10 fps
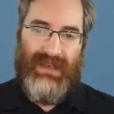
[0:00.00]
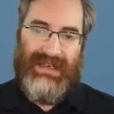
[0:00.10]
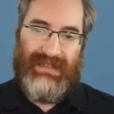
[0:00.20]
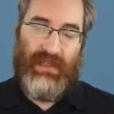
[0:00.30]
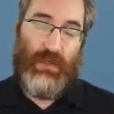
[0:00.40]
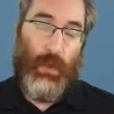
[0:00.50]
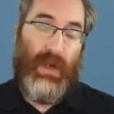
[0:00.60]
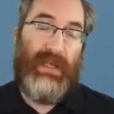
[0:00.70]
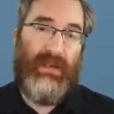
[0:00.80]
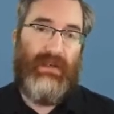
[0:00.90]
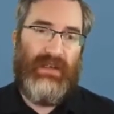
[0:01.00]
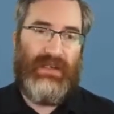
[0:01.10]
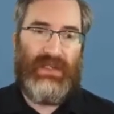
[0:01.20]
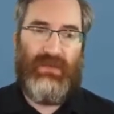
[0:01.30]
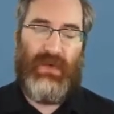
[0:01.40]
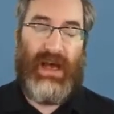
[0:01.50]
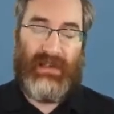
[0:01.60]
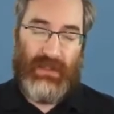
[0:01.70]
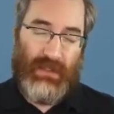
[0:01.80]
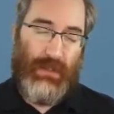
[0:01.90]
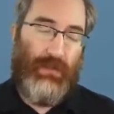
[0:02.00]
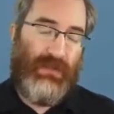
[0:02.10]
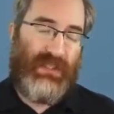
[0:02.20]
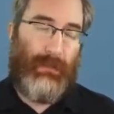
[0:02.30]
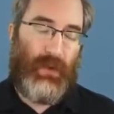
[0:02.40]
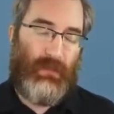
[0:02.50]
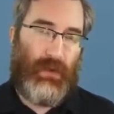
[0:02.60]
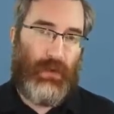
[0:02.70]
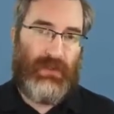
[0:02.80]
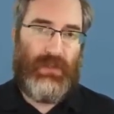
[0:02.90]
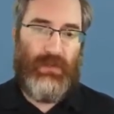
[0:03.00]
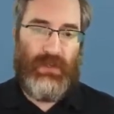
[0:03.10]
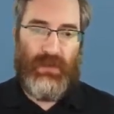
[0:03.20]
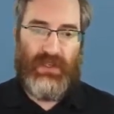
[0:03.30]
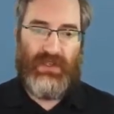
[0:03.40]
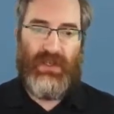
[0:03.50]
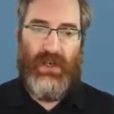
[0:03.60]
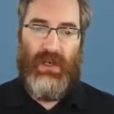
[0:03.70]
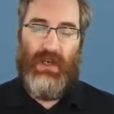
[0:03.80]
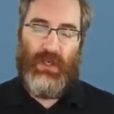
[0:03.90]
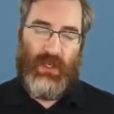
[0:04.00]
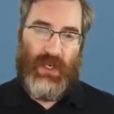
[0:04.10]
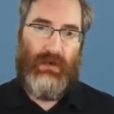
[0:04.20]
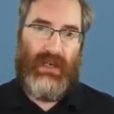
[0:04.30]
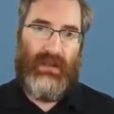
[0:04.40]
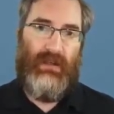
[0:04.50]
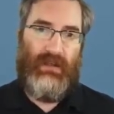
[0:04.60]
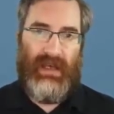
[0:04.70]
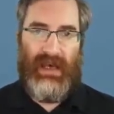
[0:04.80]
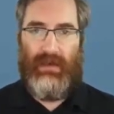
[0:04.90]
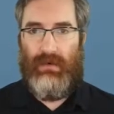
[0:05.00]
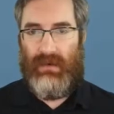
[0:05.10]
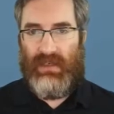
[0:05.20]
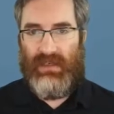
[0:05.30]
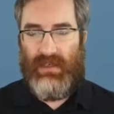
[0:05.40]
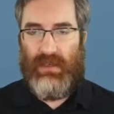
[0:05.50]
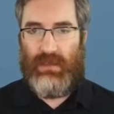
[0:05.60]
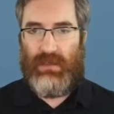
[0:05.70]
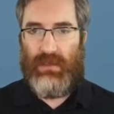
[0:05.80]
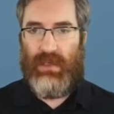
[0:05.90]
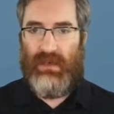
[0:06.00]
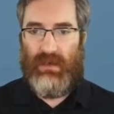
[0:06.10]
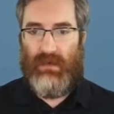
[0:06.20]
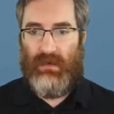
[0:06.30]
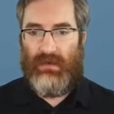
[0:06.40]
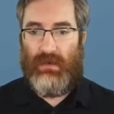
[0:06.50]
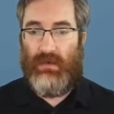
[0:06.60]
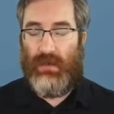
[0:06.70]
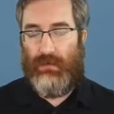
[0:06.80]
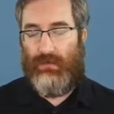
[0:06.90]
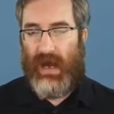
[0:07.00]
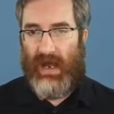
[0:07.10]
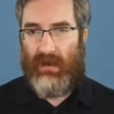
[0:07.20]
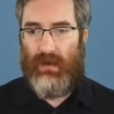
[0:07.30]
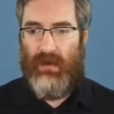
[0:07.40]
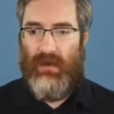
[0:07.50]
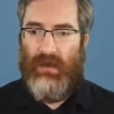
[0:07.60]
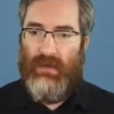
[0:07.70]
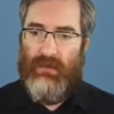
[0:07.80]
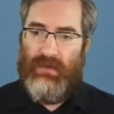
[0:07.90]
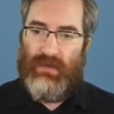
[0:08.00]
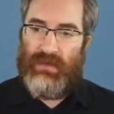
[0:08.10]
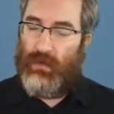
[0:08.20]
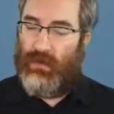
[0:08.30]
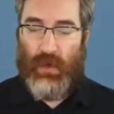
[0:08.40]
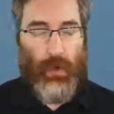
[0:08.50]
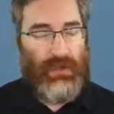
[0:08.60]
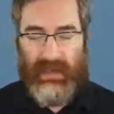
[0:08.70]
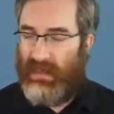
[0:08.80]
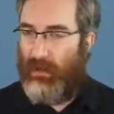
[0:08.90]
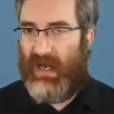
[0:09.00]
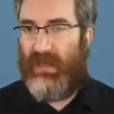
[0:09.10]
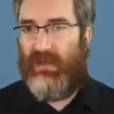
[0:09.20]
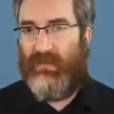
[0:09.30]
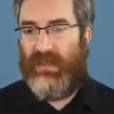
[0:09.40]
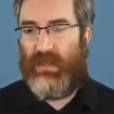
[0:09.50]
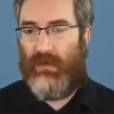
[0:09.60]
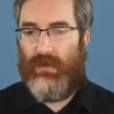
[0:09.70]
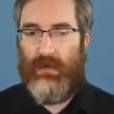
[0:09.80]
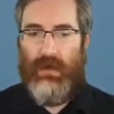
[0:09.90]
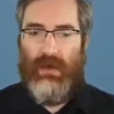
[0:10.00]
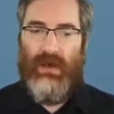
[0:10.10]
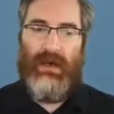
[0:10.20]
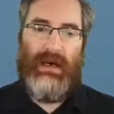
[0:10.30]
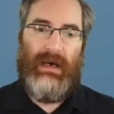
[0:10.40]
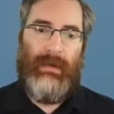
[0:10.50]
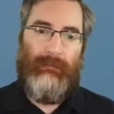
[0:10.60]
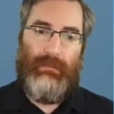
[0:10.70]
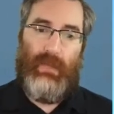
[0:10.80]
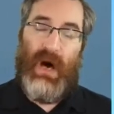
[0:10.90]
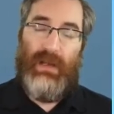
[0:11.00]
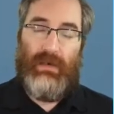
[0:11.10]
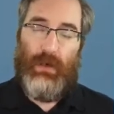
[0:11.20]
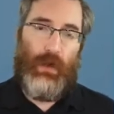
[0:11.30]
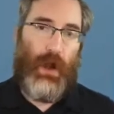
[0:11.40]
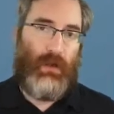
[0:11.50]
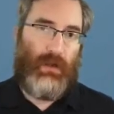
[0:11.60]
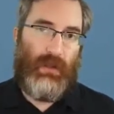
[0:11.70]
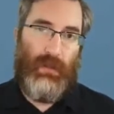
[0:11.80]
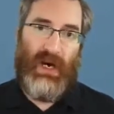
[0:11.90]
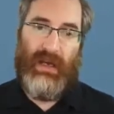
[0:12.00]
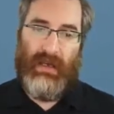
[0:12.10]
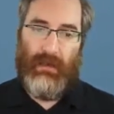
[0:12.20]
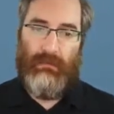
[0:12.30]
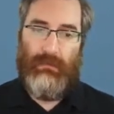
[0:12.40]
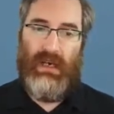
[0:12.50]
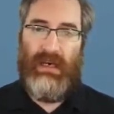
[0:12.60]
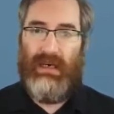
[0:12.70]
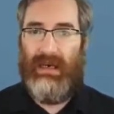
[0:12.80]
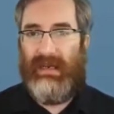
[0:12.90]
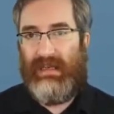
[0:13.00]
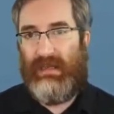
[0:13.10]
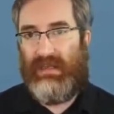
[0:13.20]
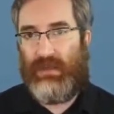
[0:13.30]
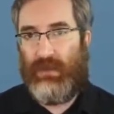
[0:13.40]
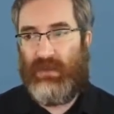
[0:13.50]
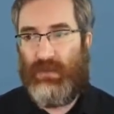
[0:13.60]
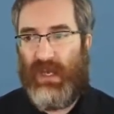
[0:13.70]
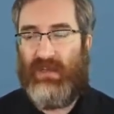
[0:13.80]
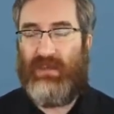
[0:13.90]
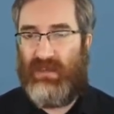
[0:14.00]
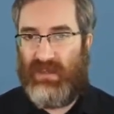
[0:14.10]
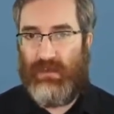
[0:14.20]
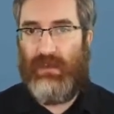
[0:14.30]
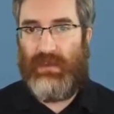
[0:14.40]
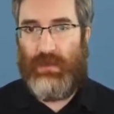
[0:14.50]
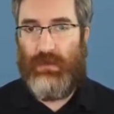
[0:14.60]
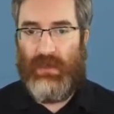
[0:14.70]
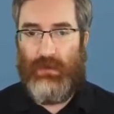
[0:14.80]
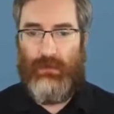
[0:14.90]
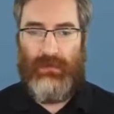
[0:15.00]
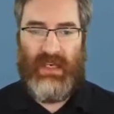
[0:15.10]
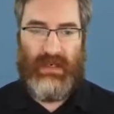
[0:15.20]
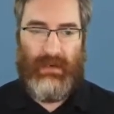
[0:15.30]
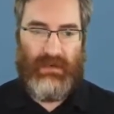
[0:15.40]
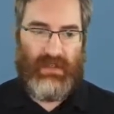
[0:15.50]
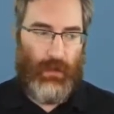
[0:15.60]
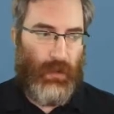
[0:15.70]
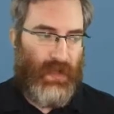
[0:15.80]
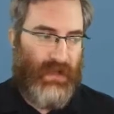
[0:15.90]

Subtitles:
And the twin is in fact 2 separate Pearl 2 units sharing that 19-inch 2U rack. So they're totally independent of each other, but you're not occupying any additional space. It's still a 2U. So